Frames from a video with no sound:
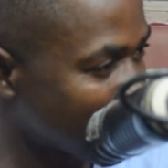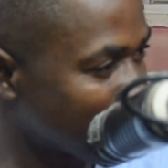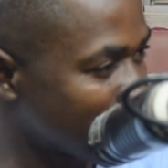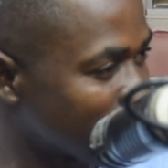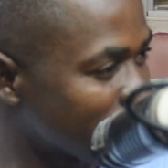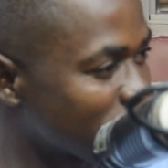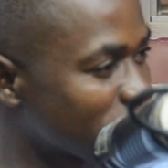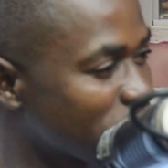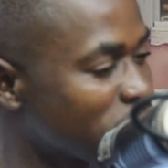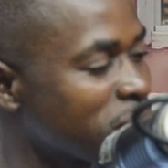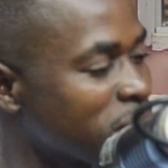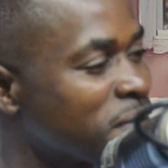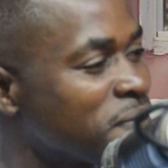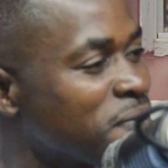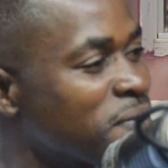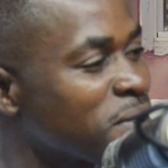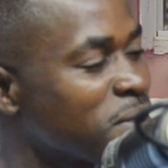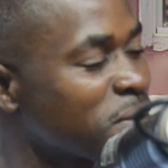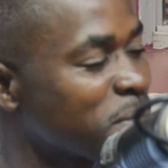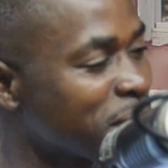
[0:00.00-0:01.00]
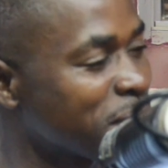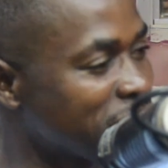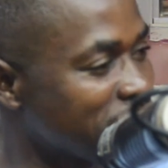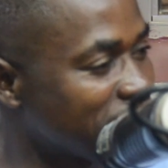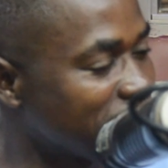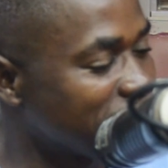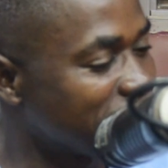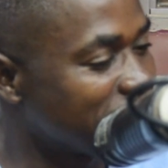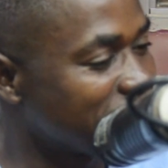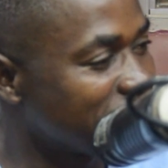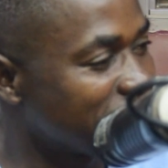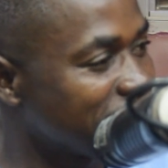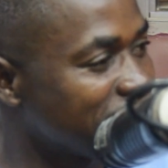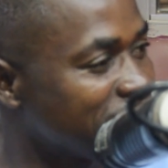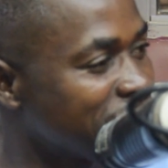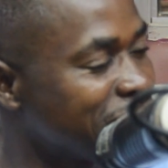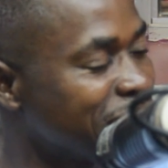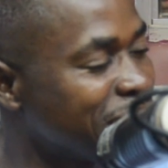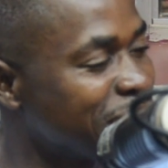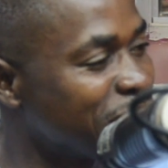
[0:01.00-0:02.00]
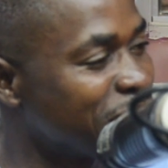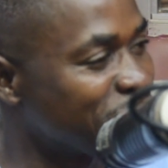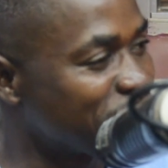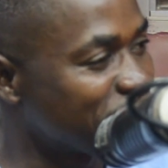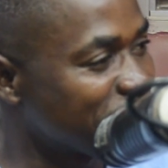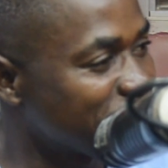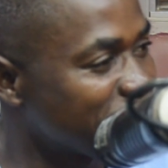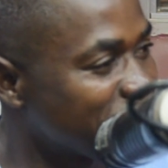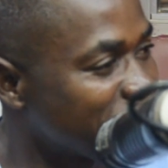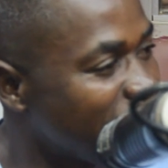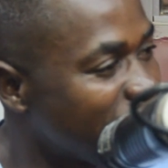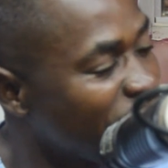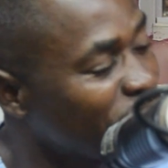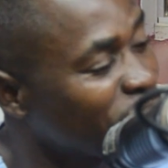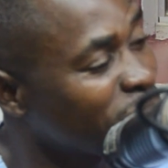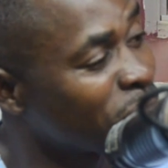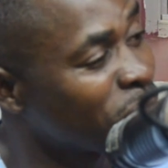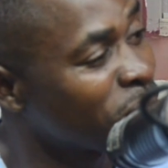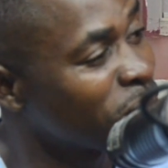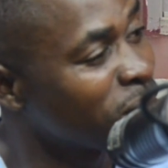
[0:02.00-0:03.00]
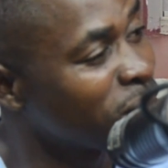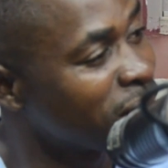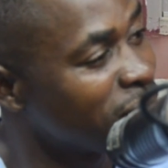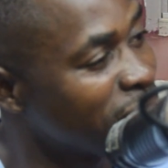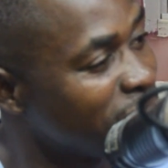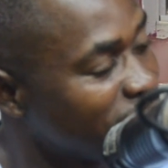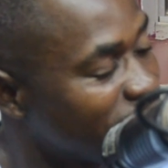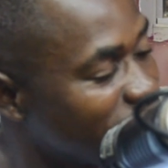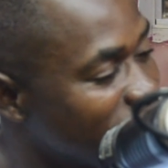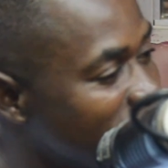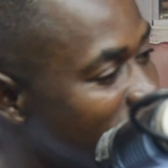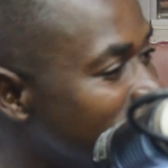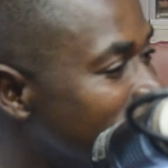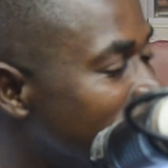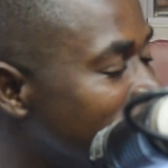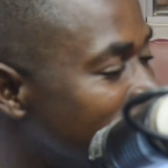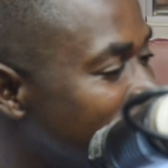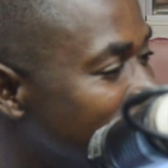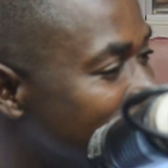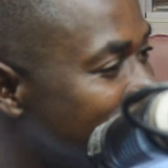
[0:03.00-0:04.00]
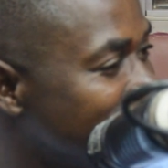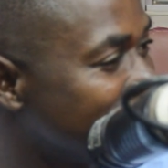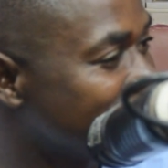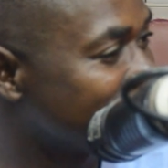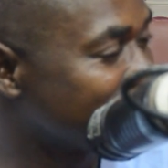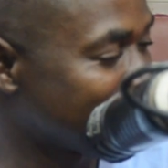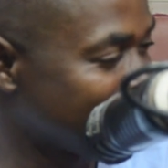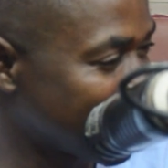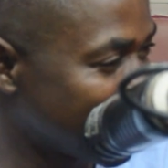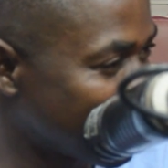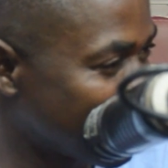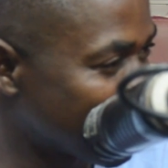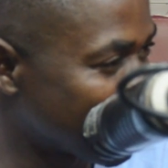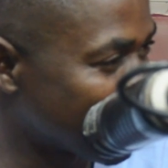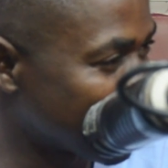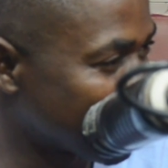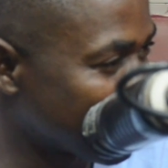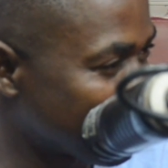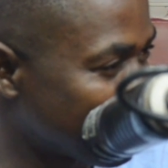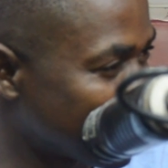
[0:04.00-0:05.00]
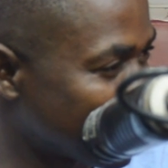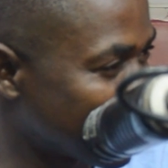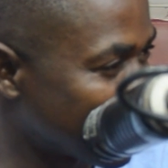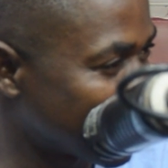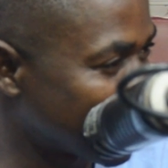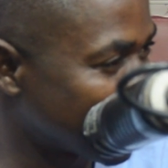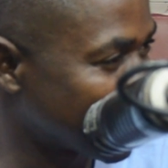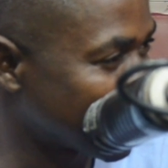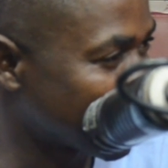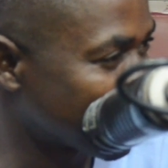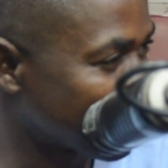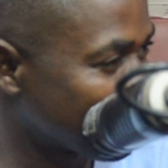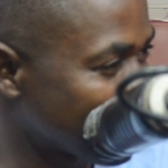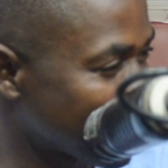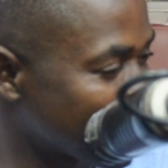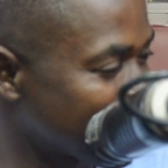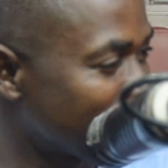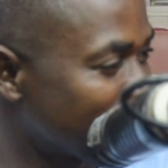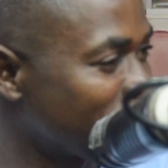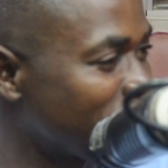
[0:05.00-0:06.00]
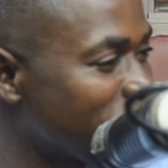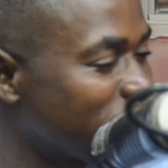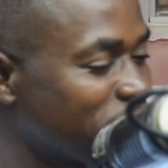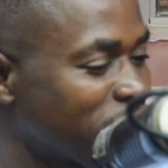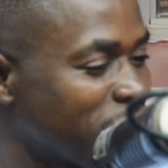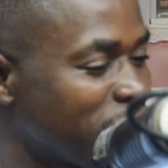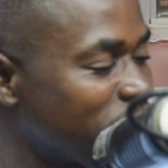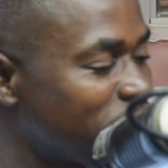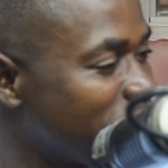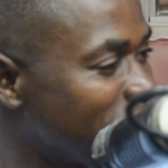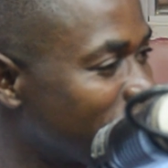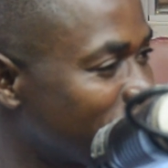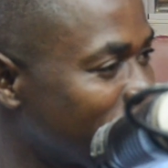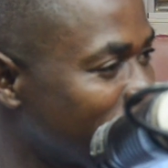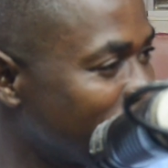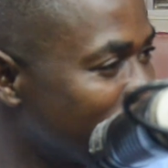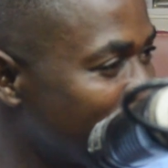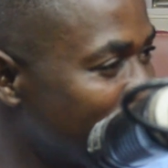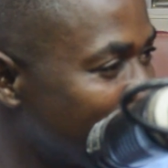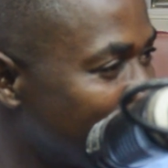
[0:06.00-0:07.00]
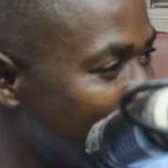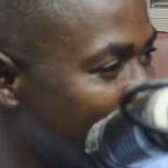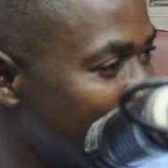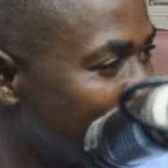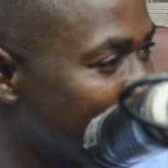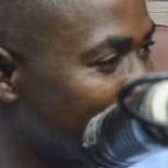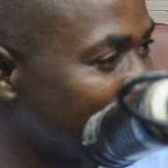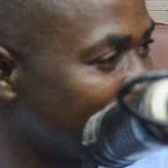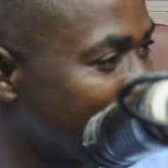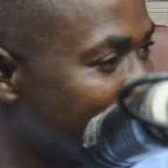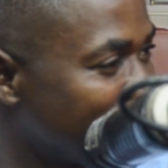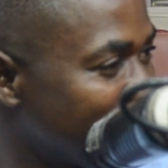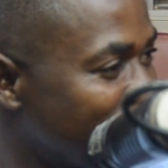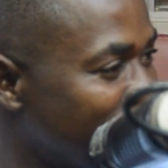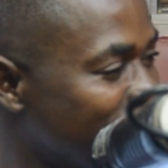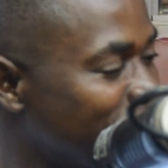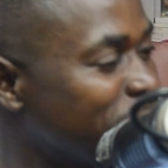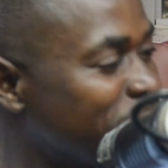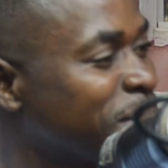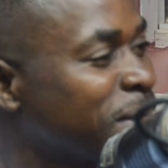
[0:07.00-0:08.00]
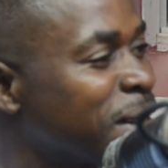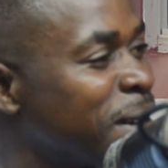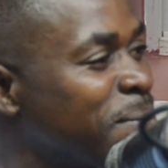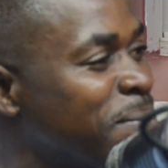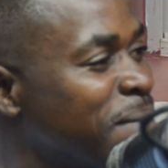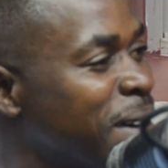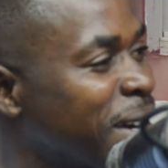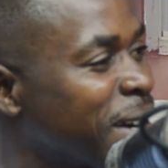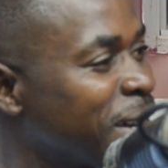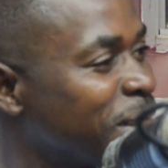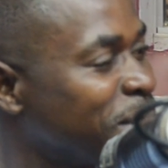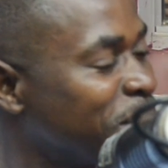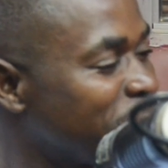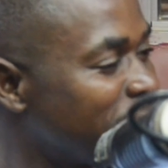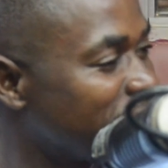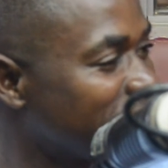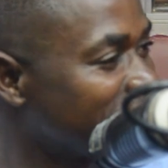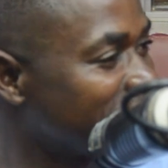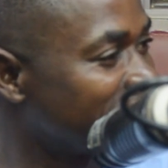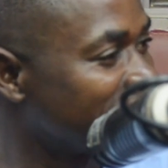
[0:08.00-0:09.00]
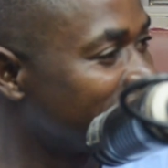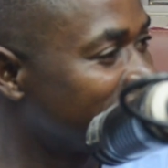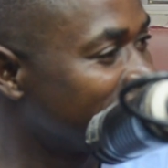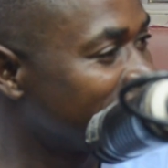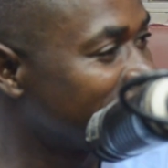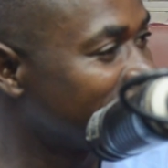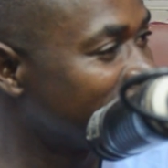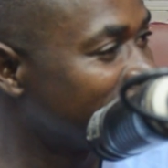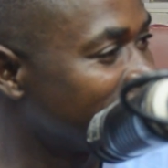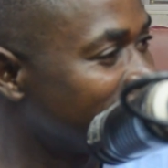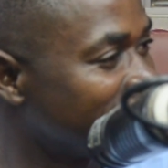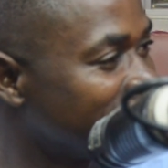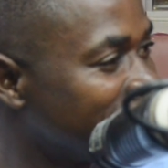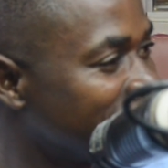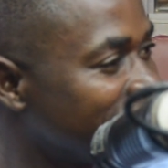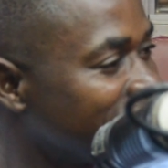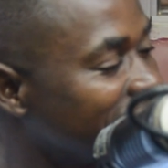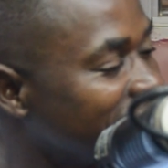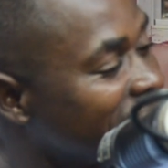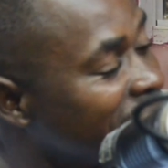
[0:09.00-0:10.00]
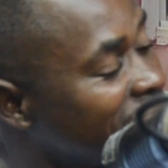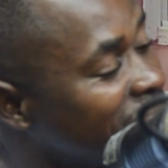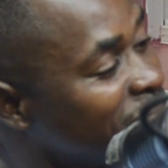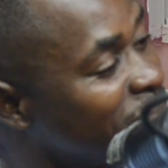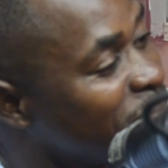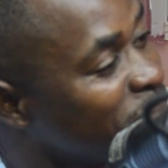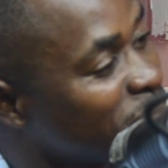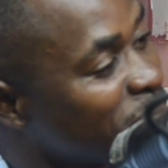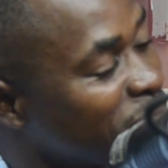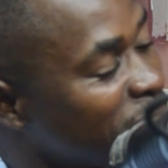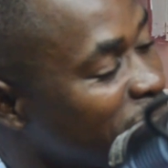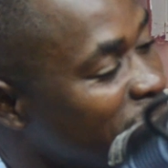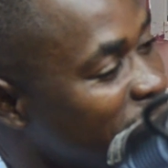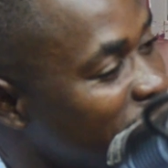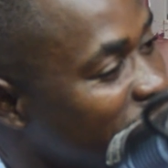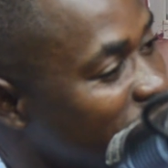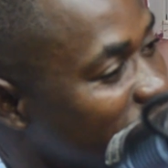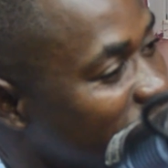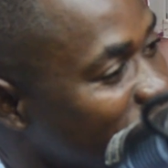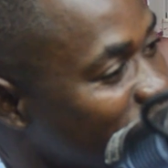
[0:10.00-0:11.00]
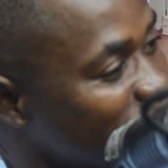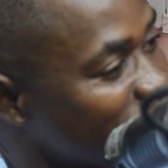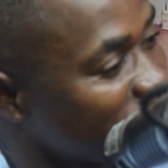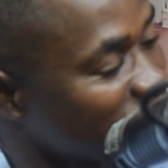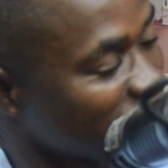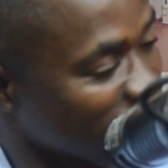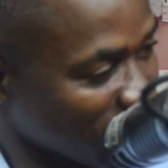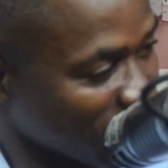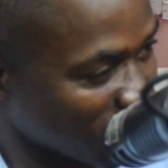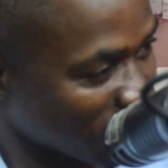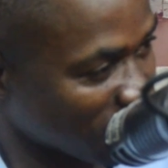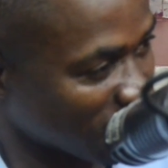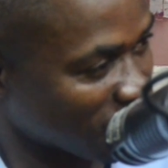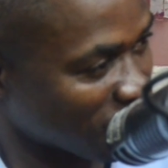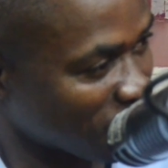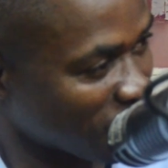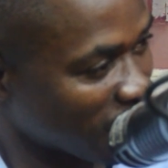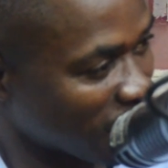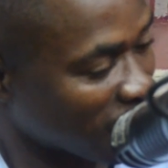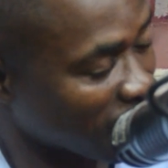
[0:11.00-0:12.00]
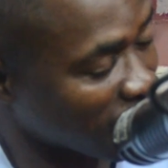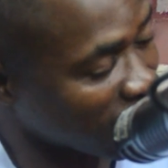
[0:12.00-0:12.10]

So the following day, he left. After 2 days, he started calling me. Pastor, I want to come back to the job. I want to come back and work. And then the friend was enjoying the work.